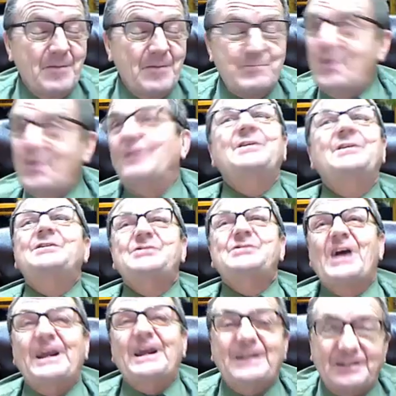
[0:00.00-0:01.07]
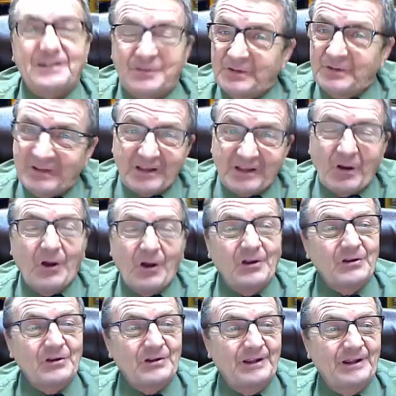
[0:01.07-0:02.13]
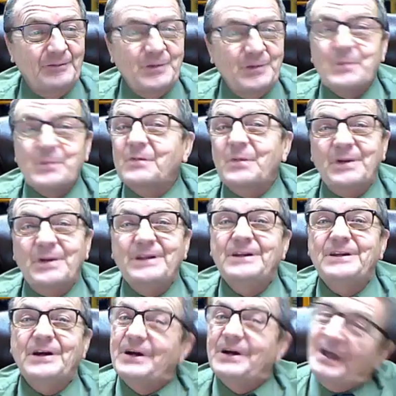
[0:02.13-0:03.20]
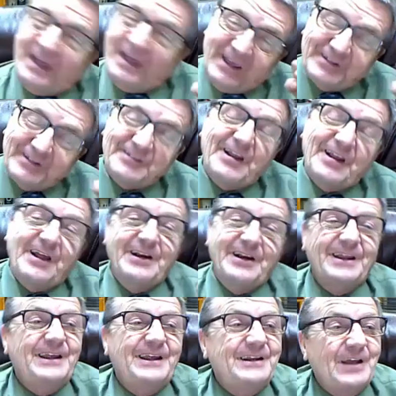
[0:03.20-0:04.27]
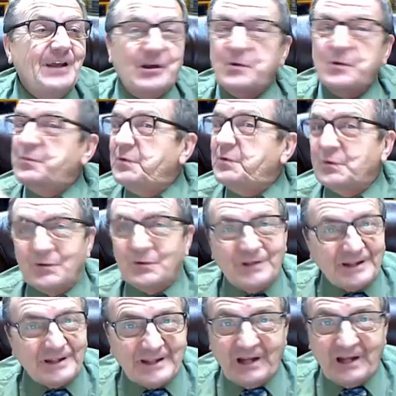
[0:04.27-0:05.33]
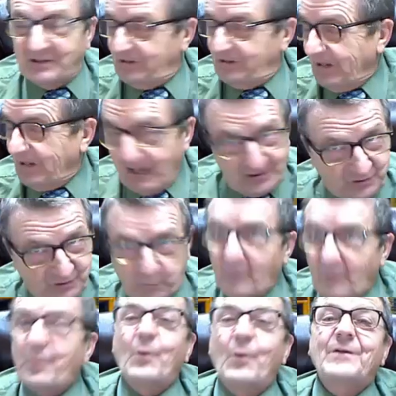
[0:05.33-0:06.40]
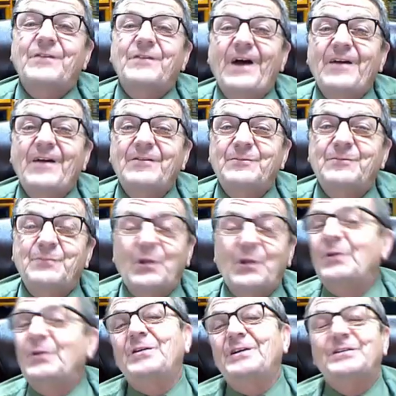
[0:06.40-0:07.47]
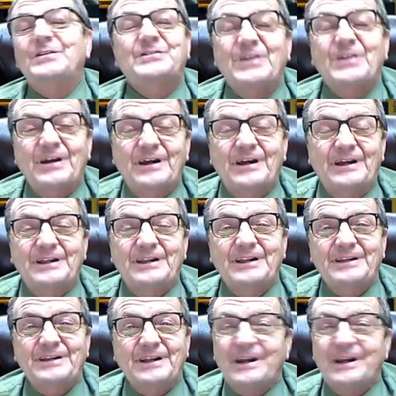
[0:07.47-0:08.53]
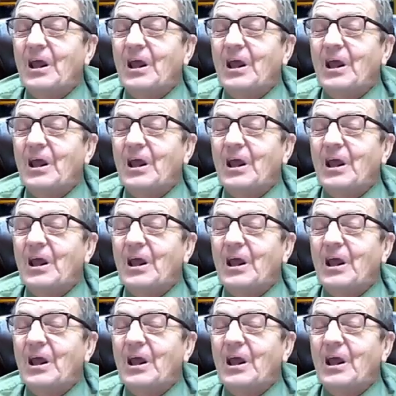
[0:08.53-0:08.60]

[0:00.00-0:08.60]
billion Chinese, and we think all people from India excel in computer technology. There's 1.5 billion Indian.